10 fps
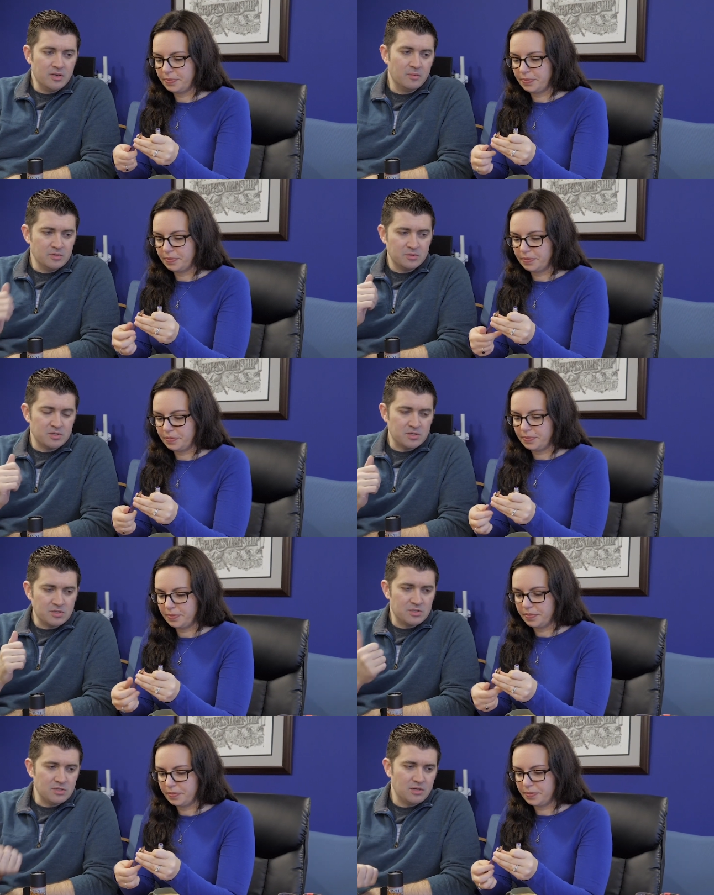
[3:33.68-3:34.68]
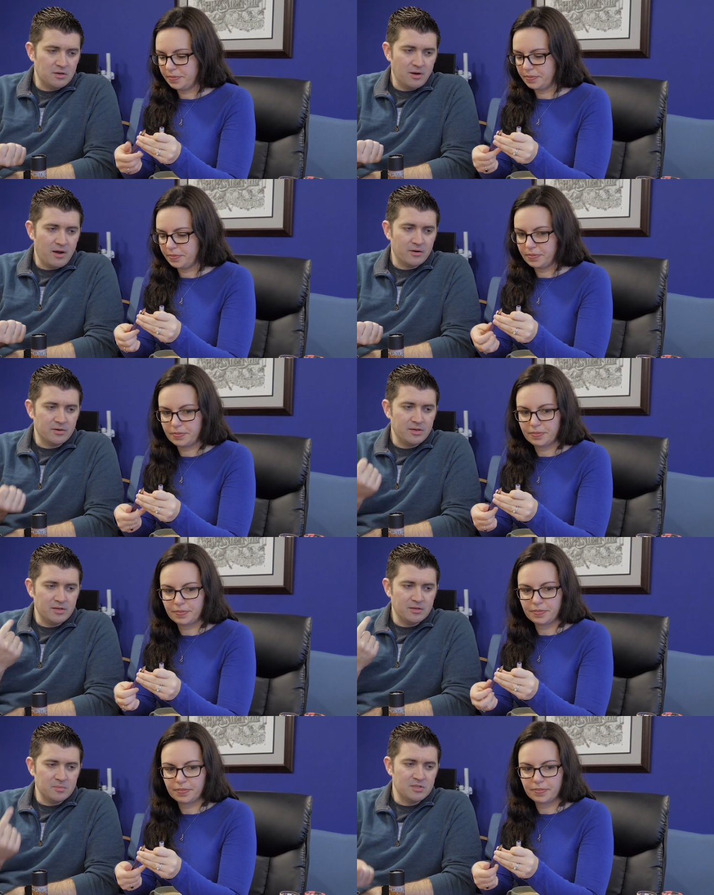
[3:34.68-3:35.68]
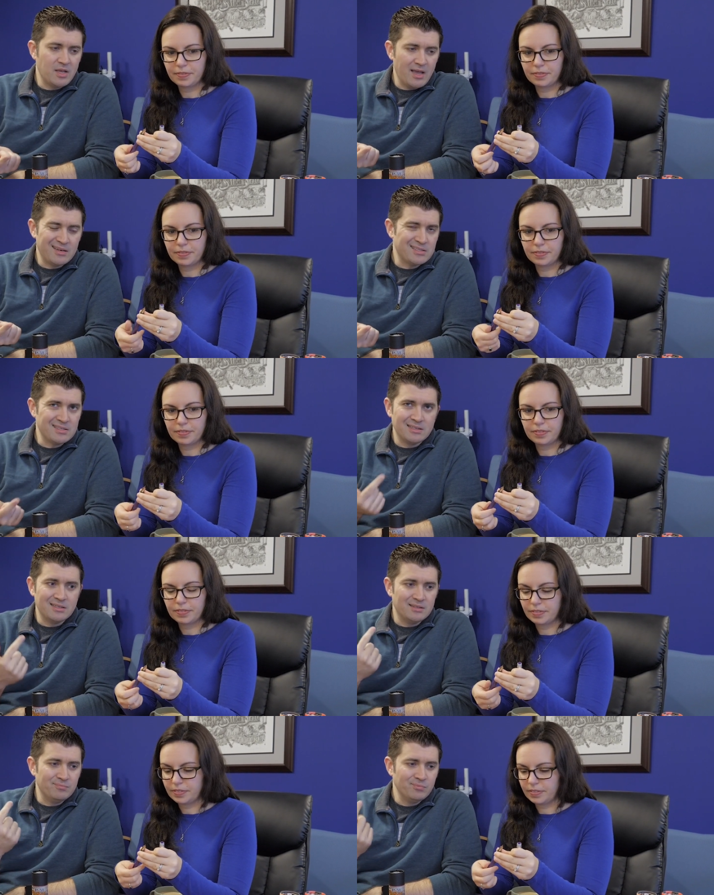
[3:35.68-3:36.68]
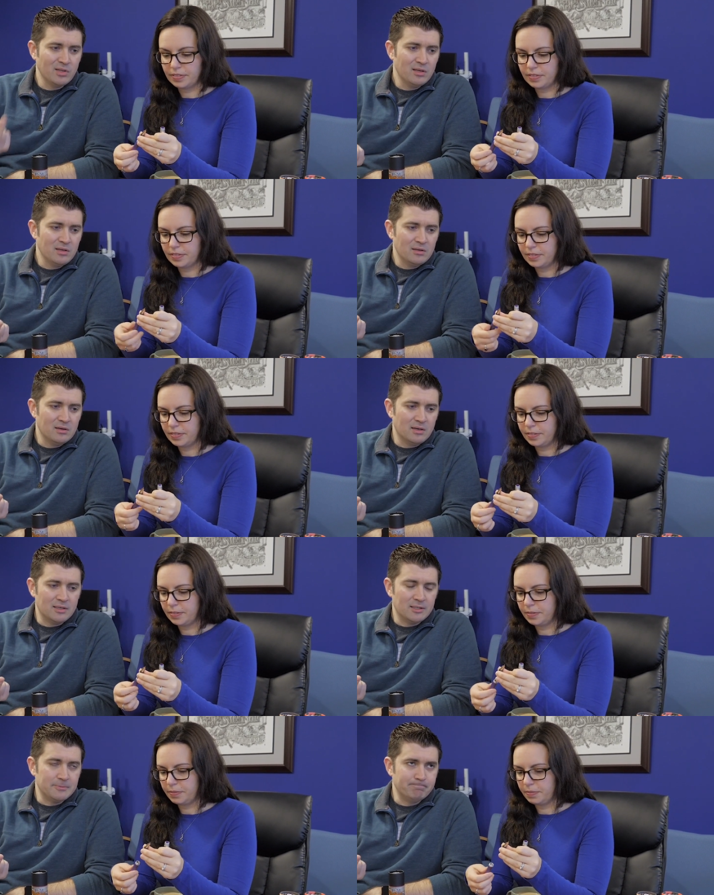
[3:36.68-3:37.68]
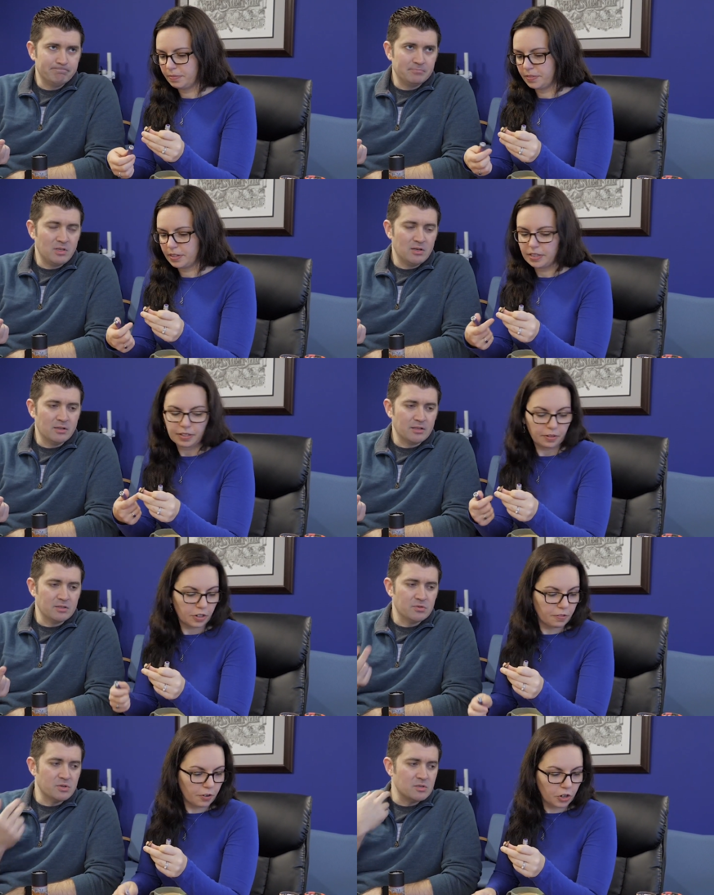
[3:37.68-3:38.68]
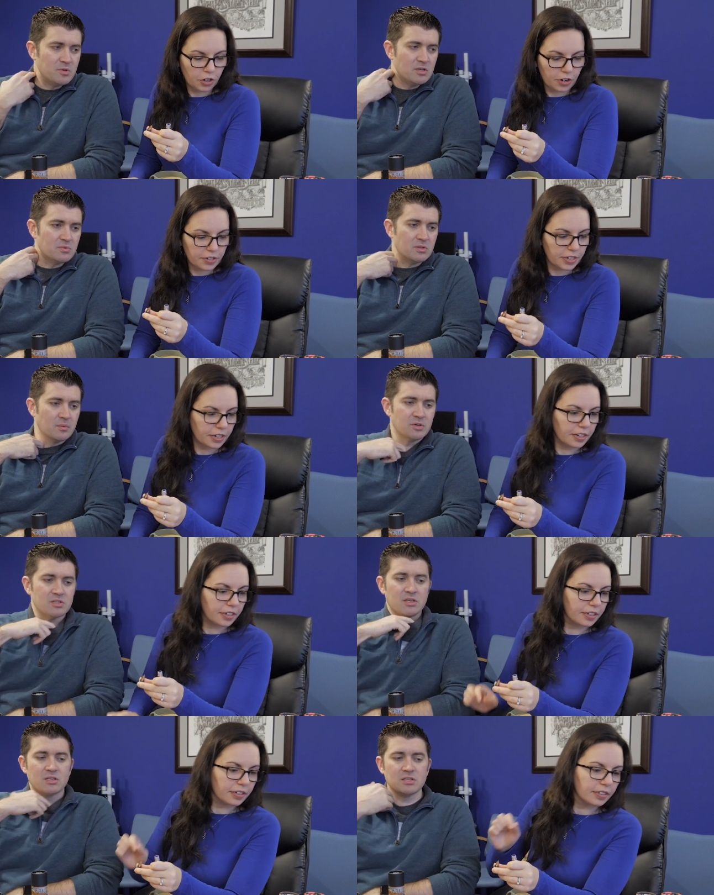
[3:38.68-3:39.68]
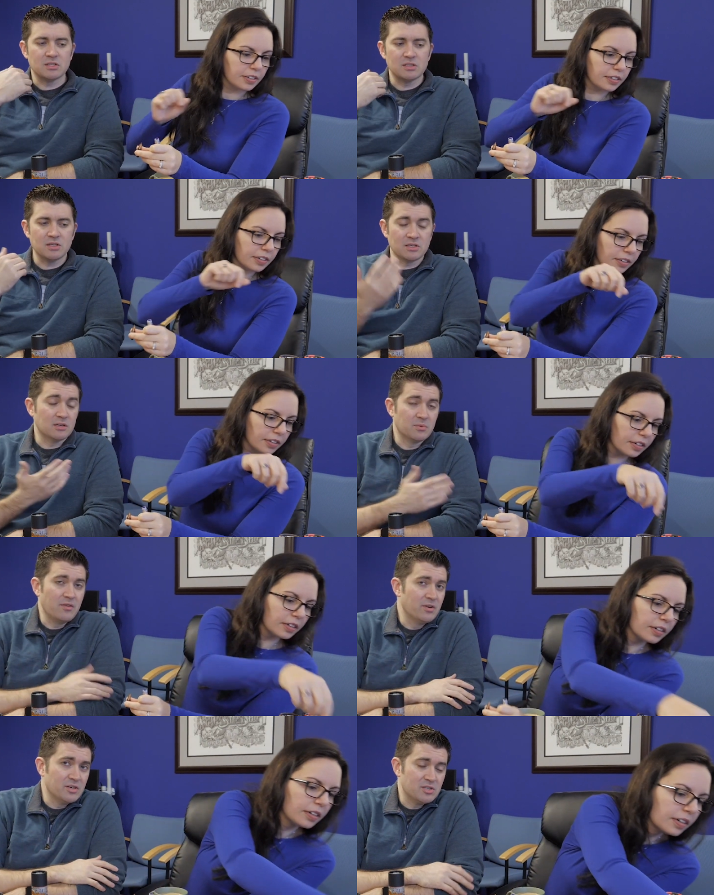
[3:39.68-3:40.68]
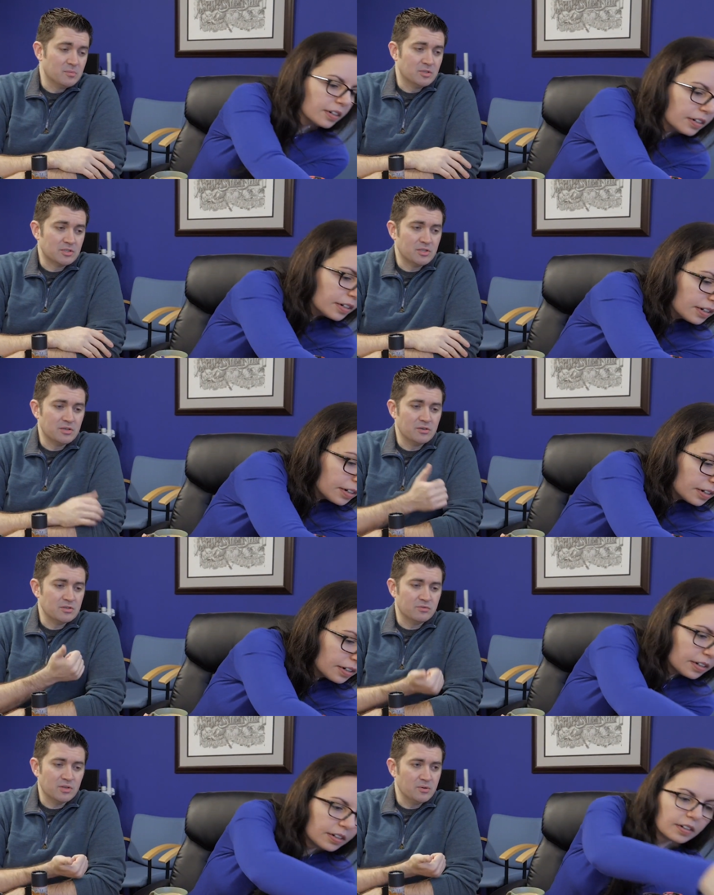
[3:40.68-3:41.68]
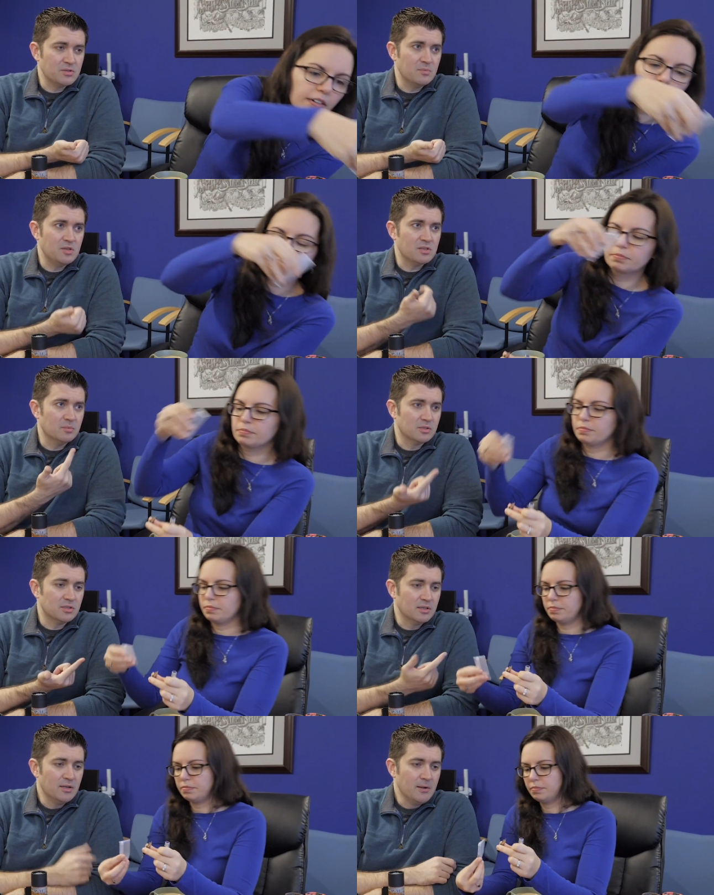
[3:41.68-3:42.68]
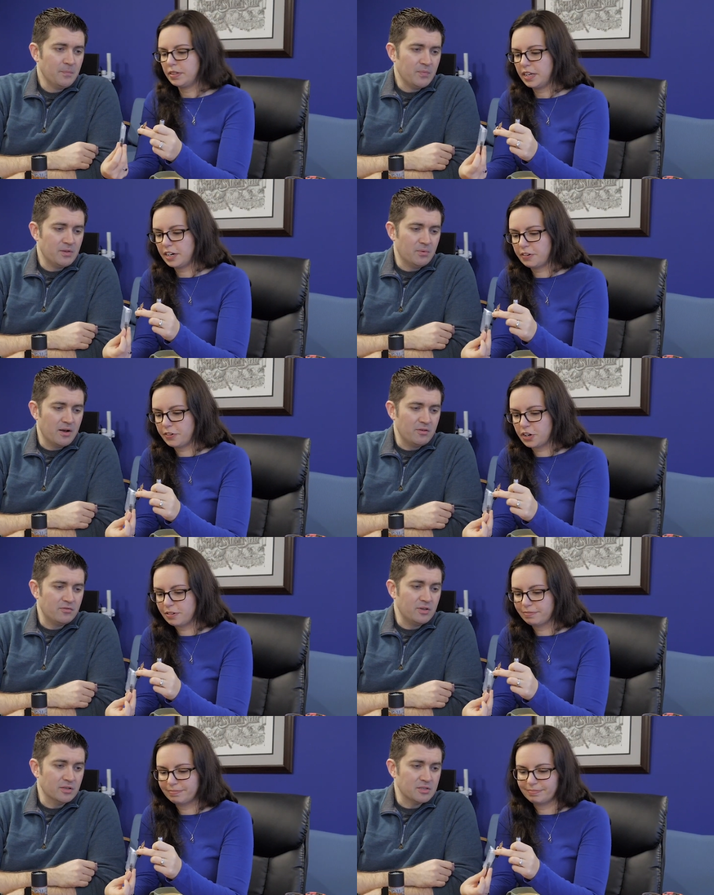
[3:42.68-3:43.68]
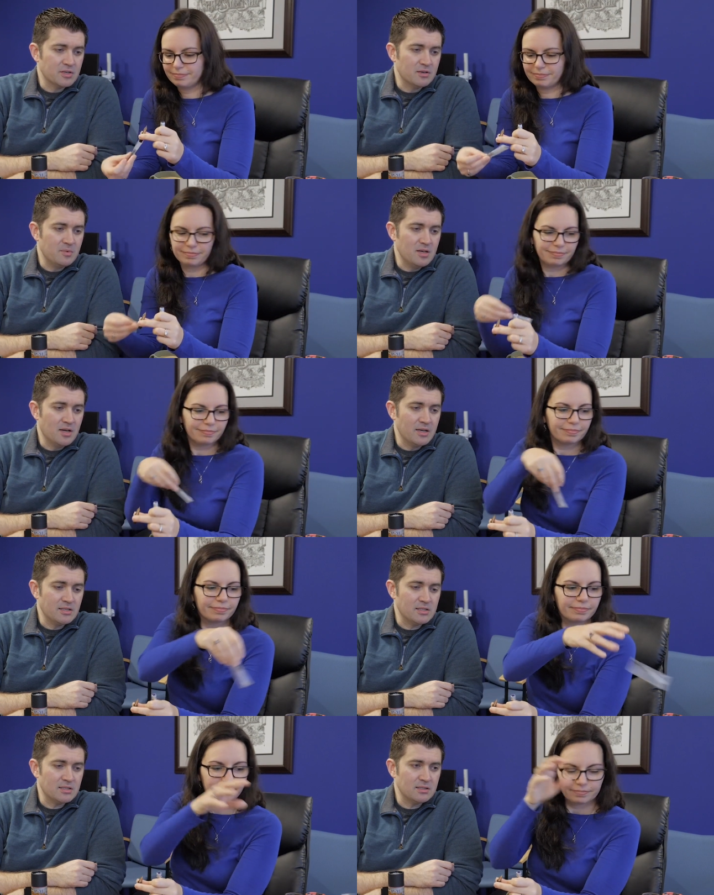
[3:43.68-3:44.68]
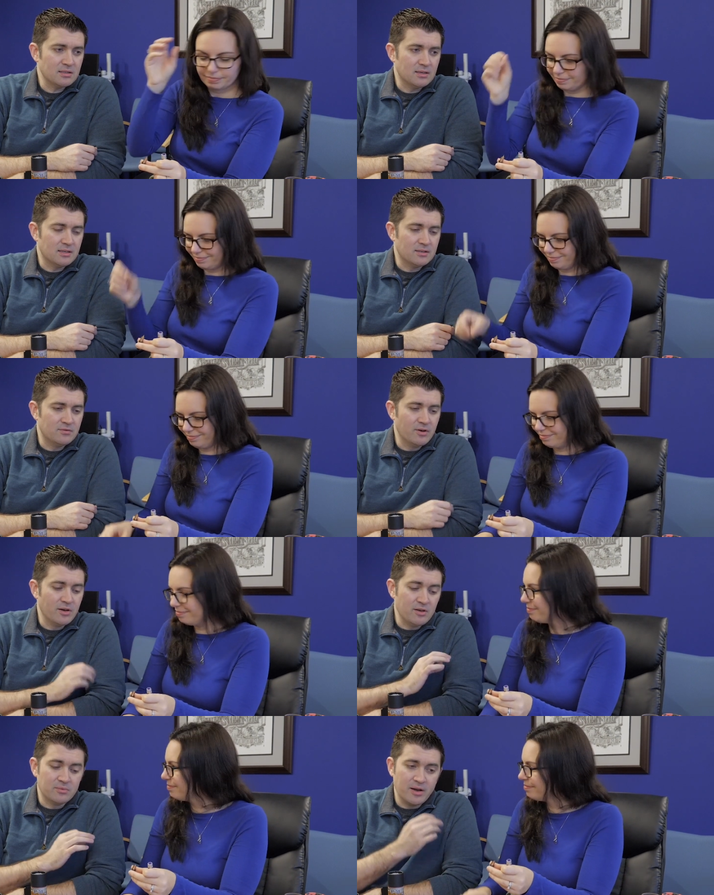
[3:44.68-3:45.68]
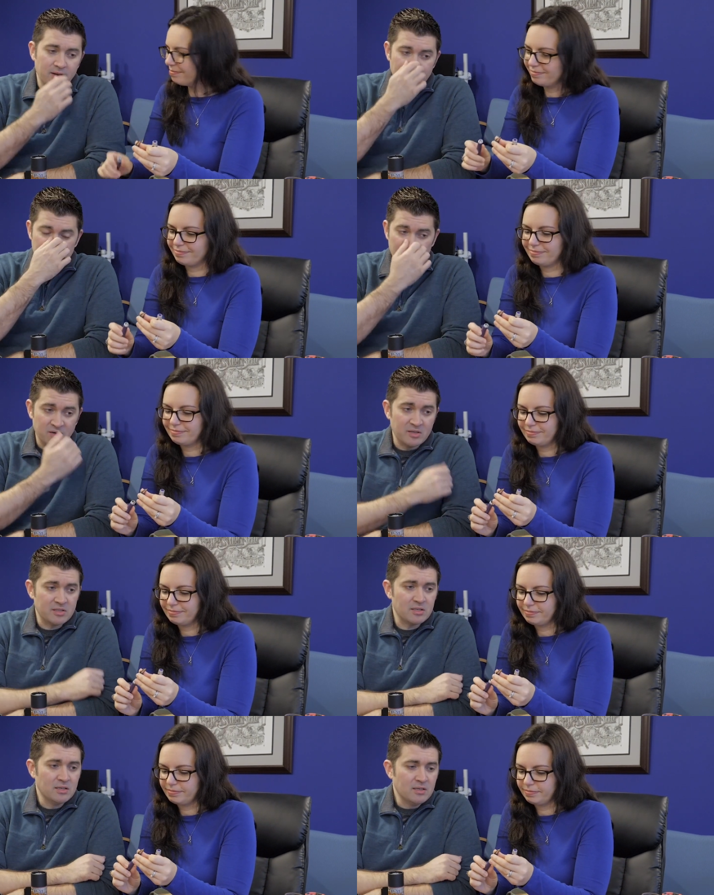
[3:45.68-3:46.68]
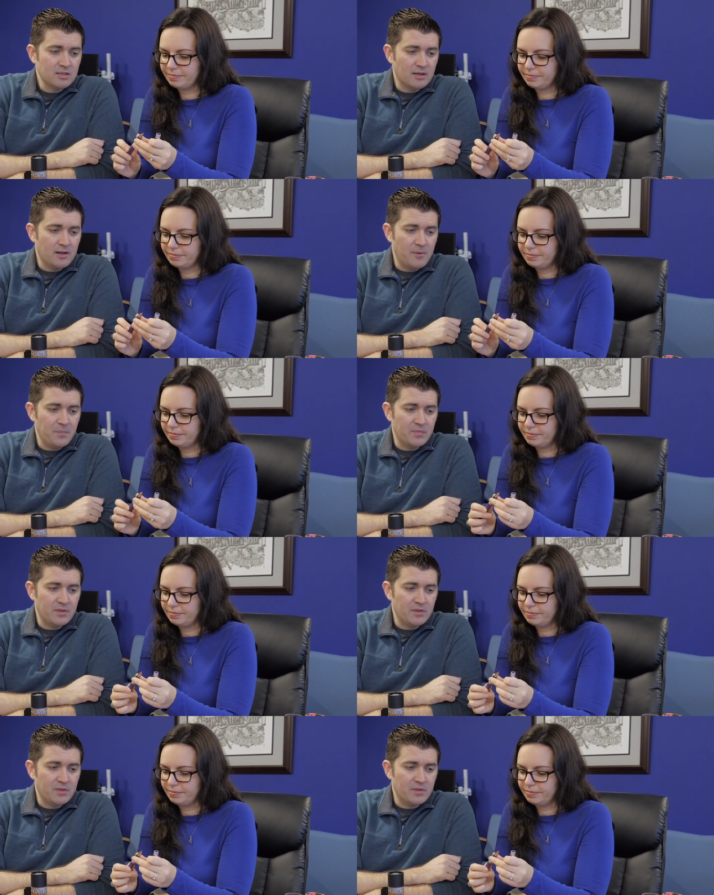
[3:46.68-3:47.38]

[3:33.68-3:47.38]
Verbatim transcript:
Speaker 1: nibs, which is you know our nibs, Edison, um, you know, like the Converter TWSBIs with number sixes. It's going to write very similar to those. The flow is going to be similar. The writing feel is going to be nice. Uh, very good writing experience. Um,